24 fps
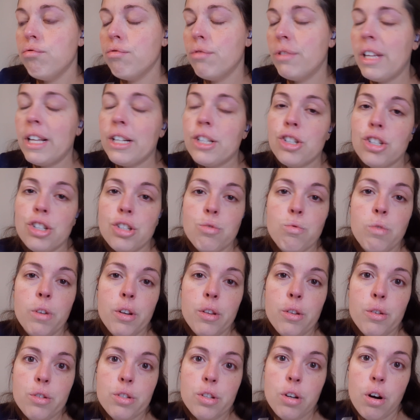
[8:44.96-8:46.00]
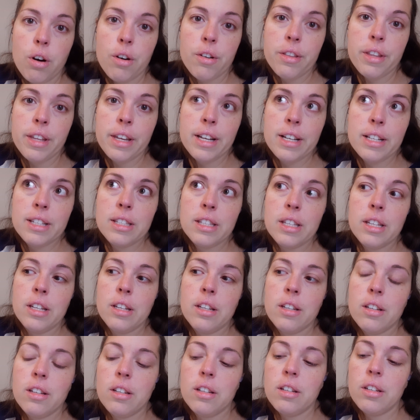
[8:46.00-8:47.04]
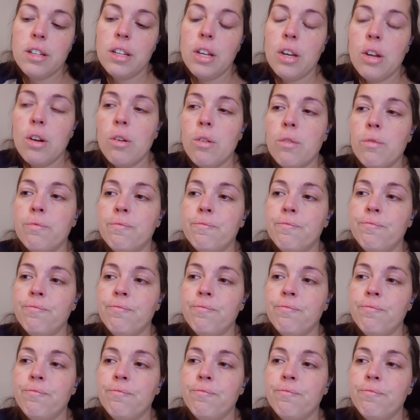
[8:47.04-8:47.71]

That's just one of those hard things that, you know,